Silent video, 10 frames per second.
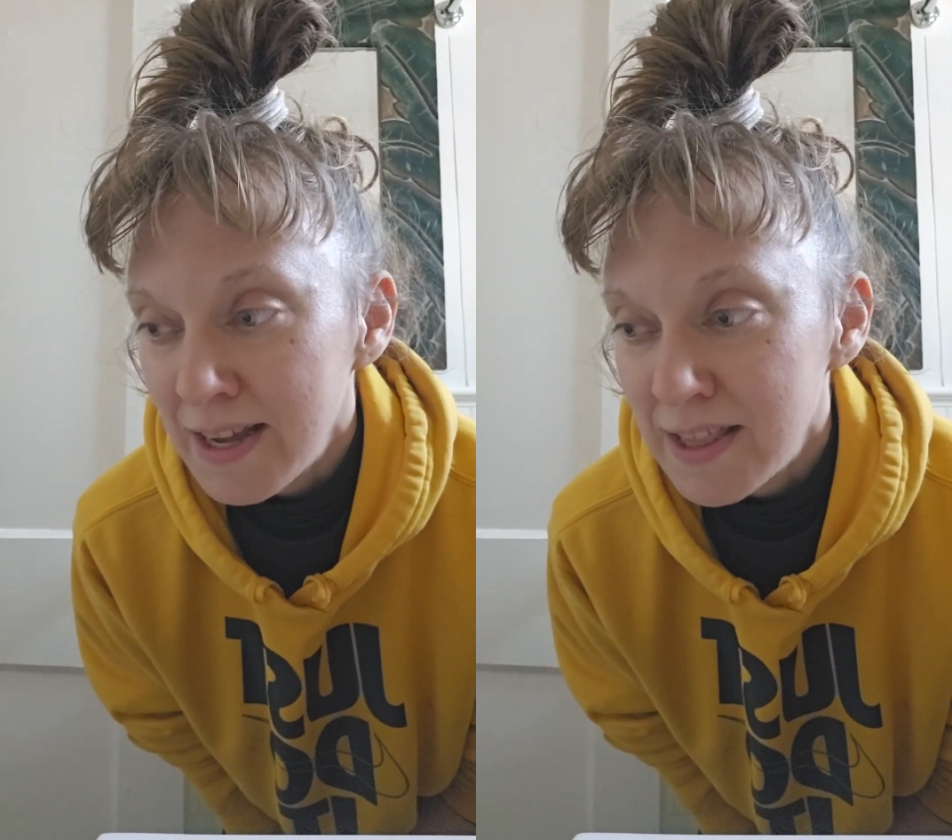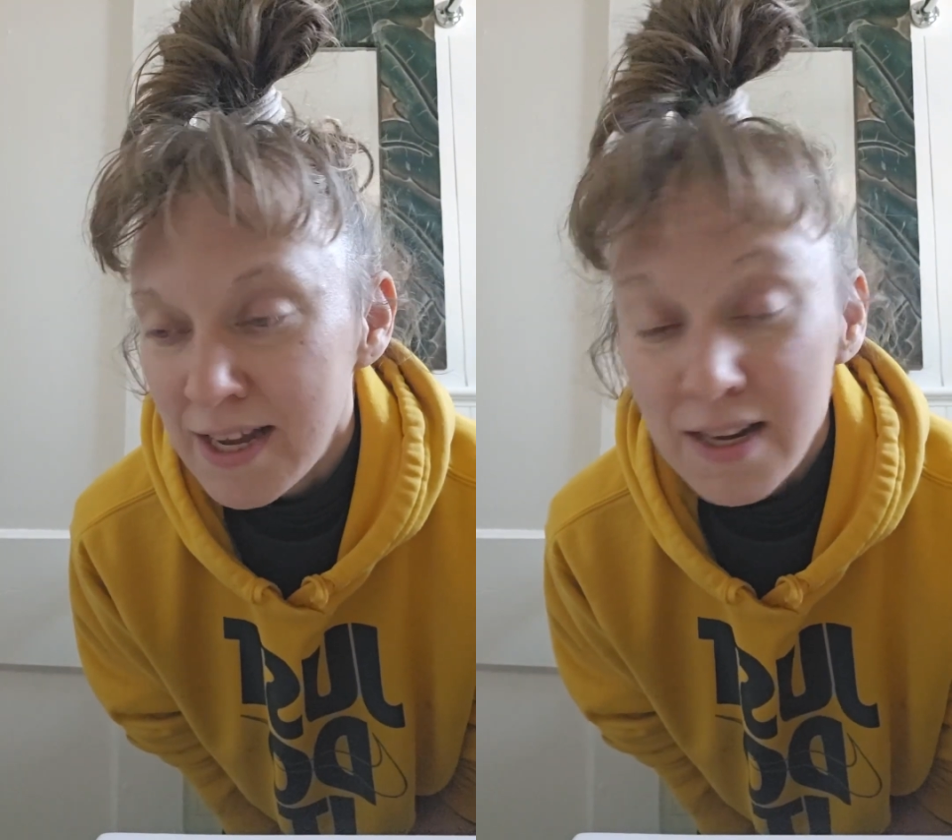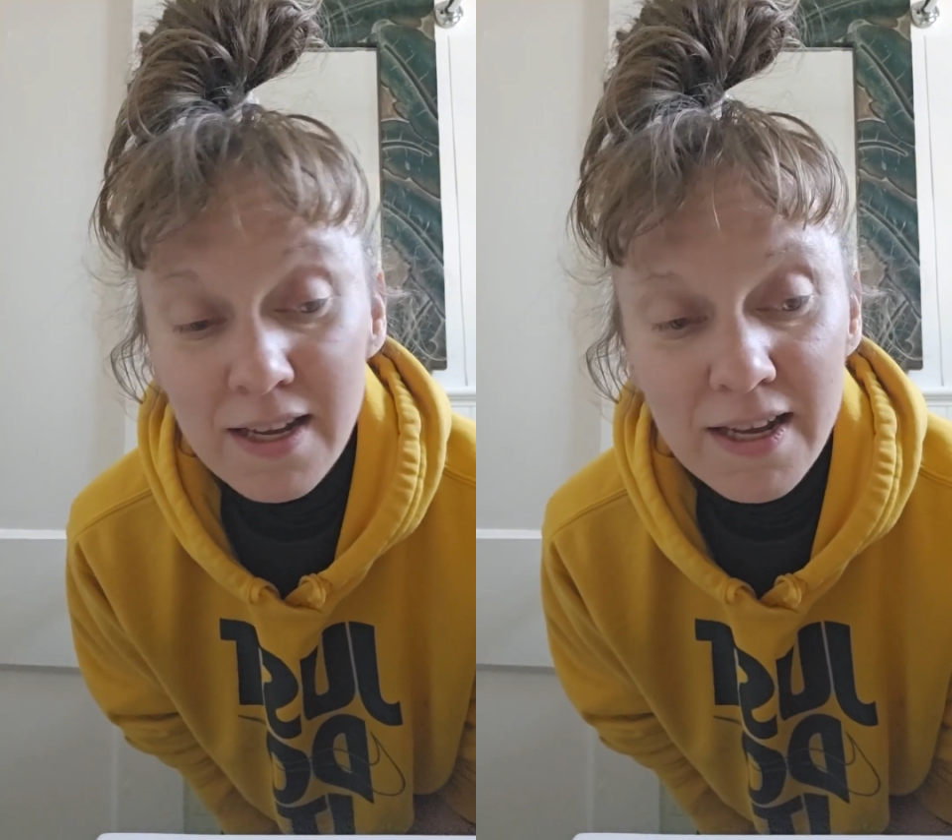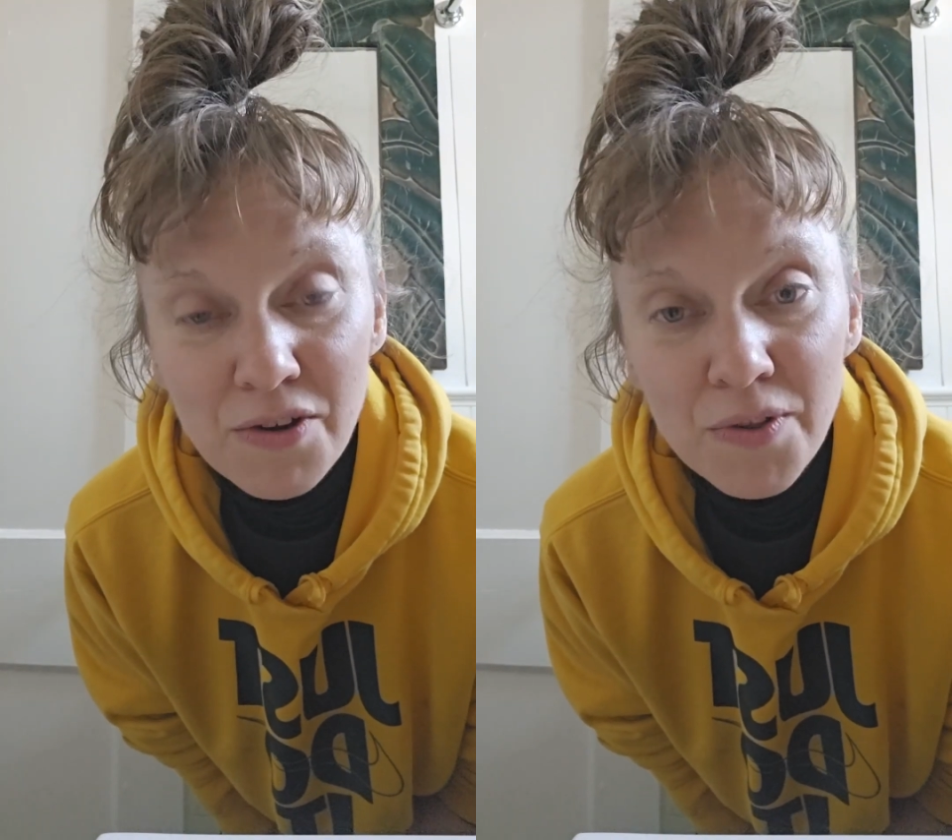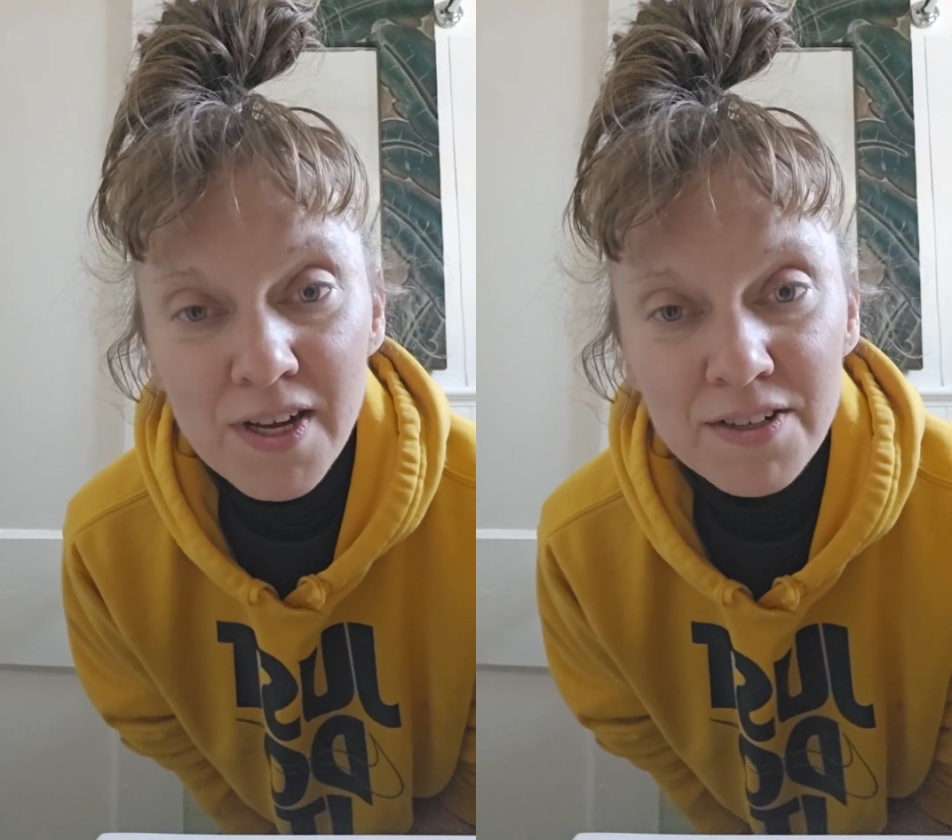and then get
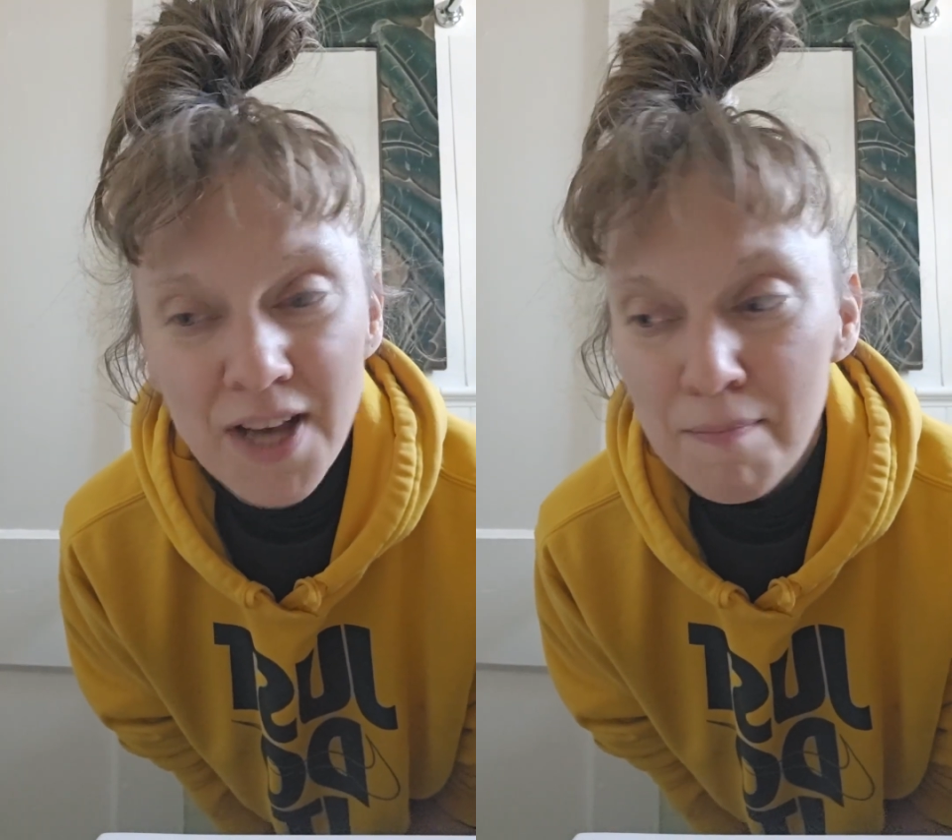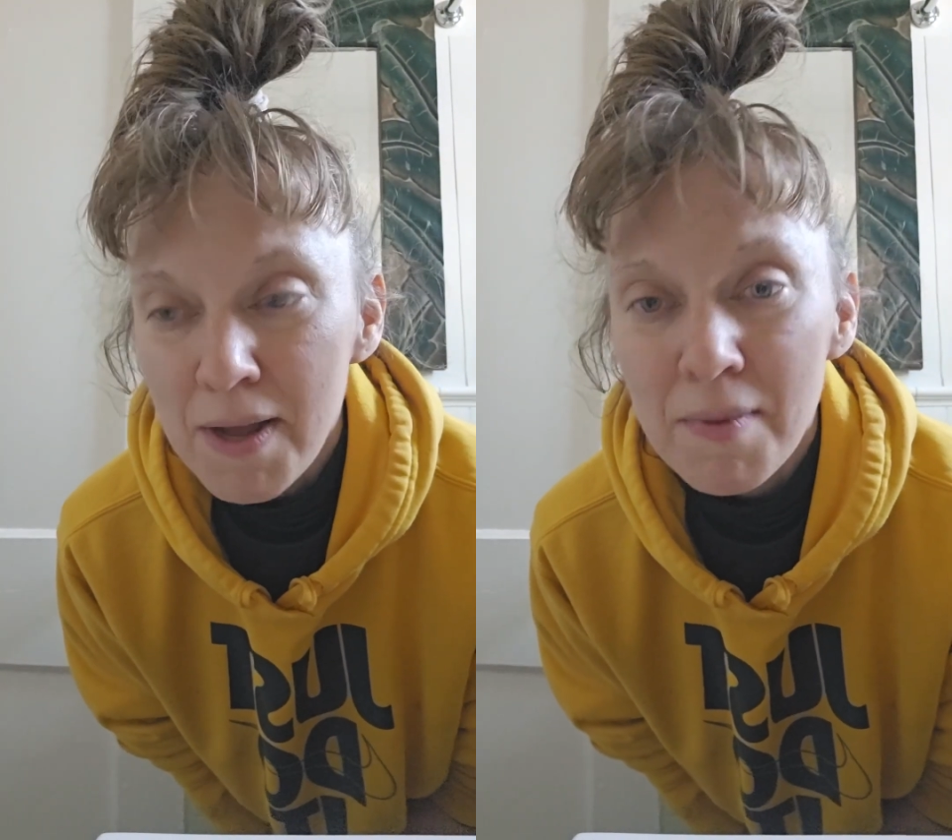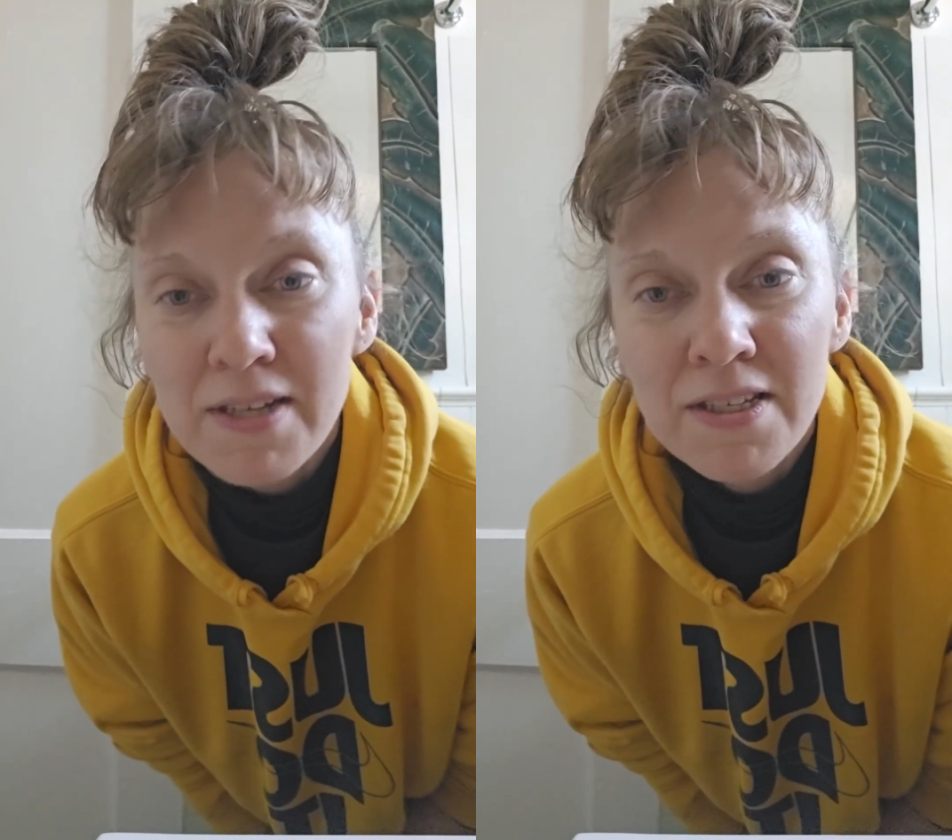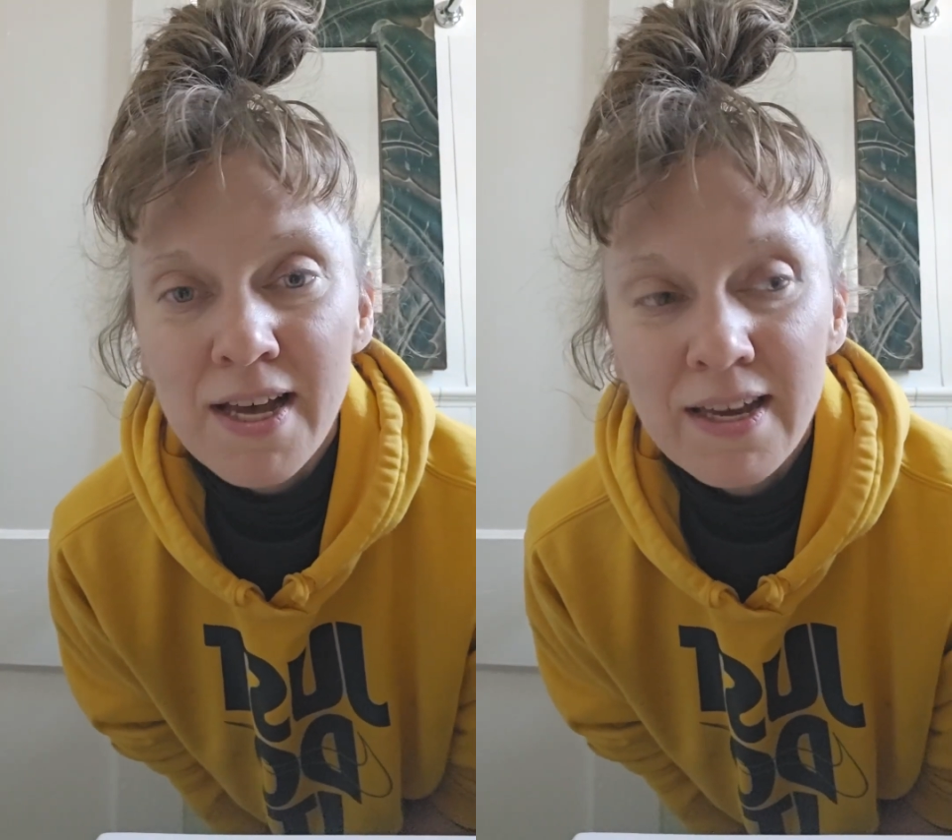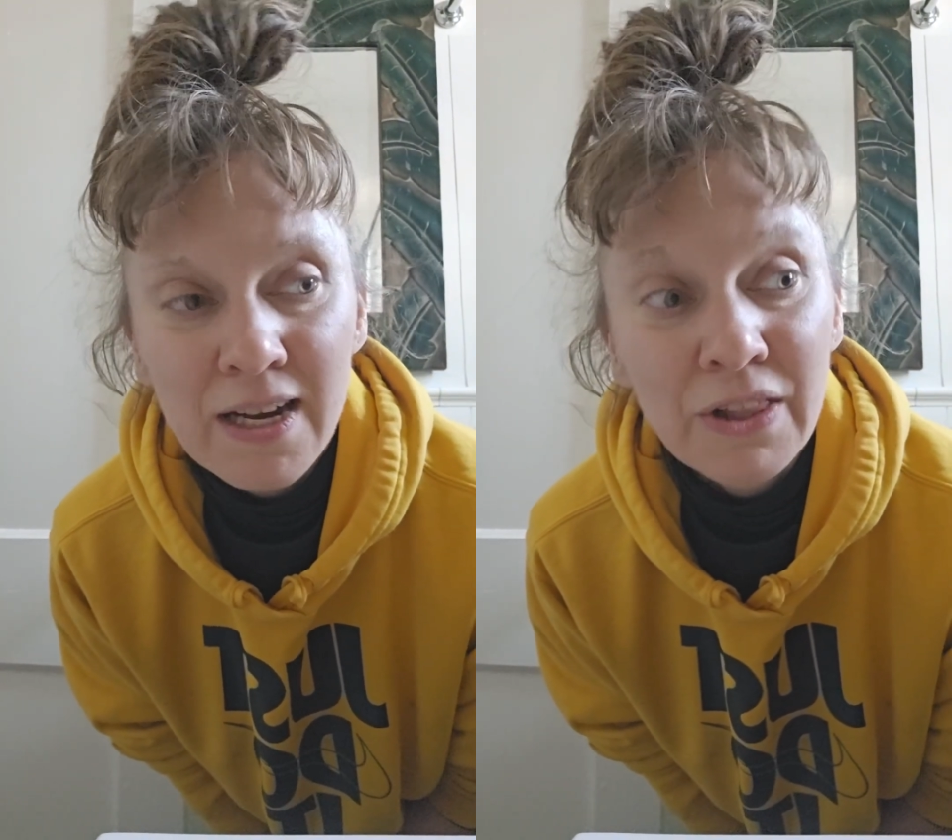new layers on, make my
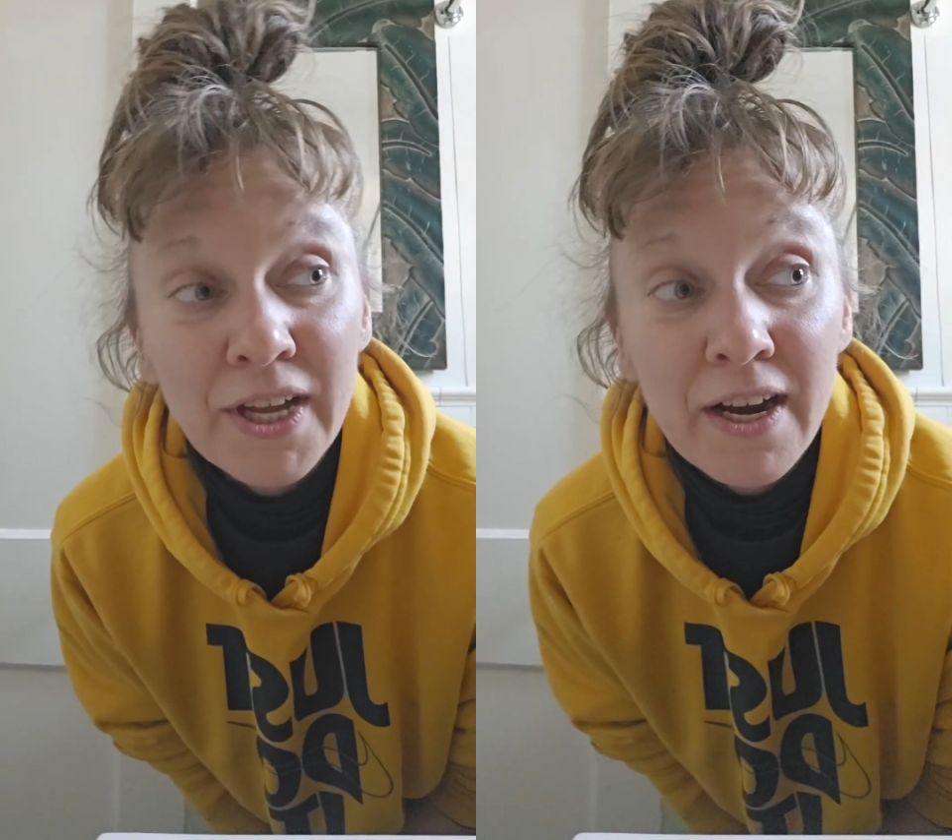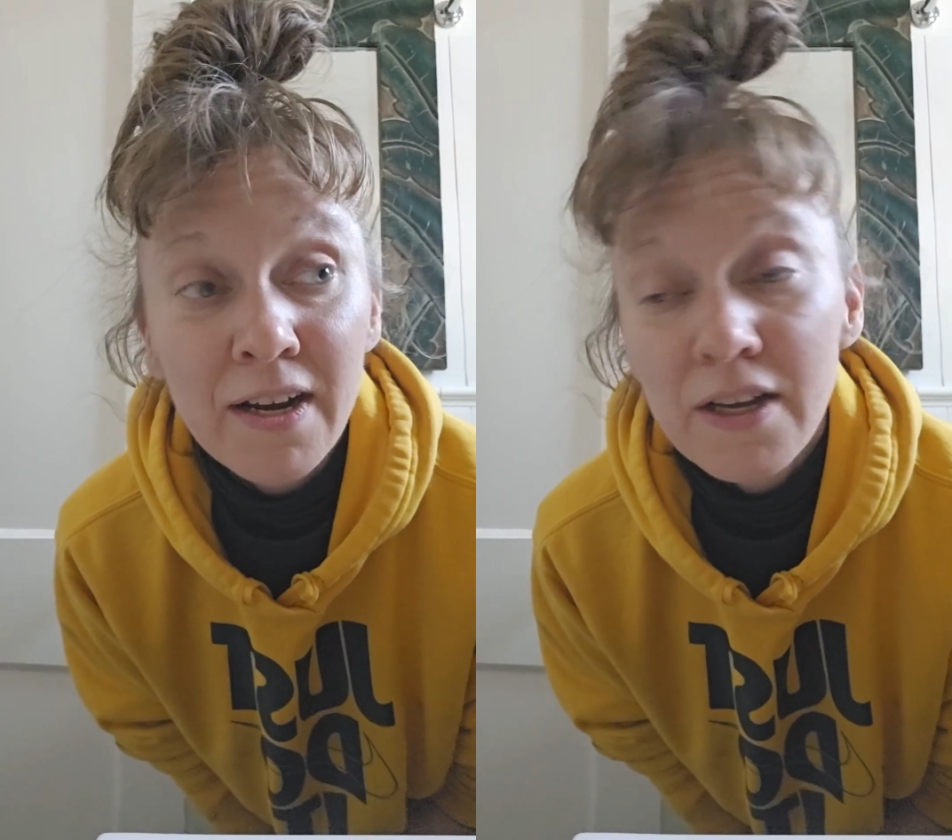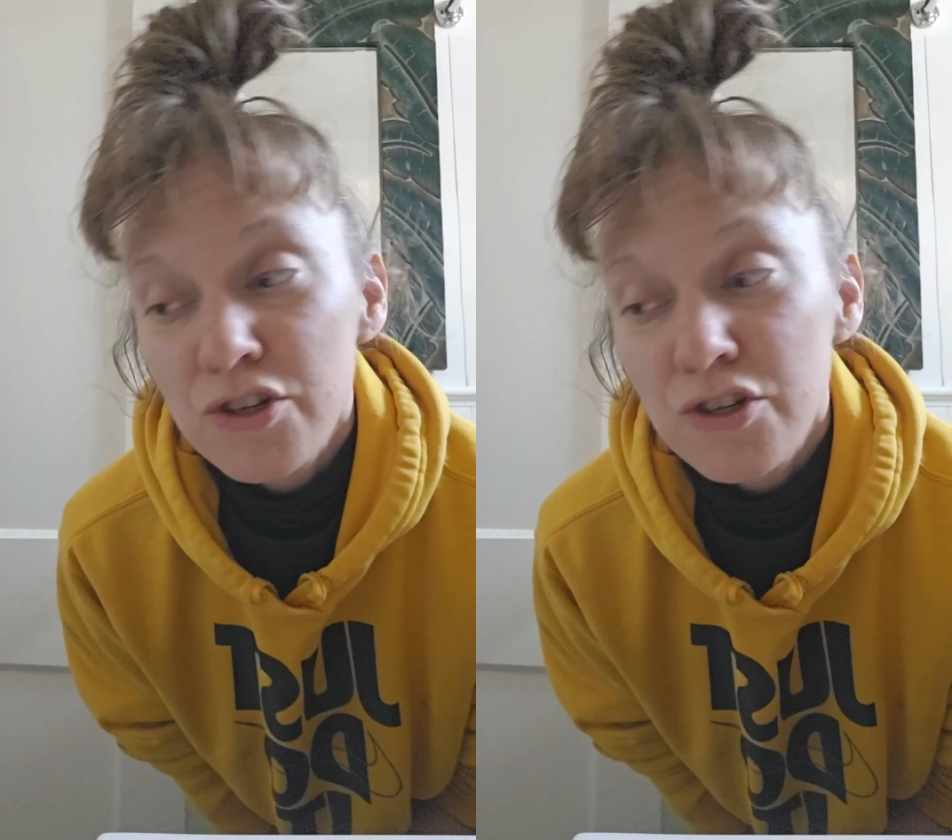sign, get out there,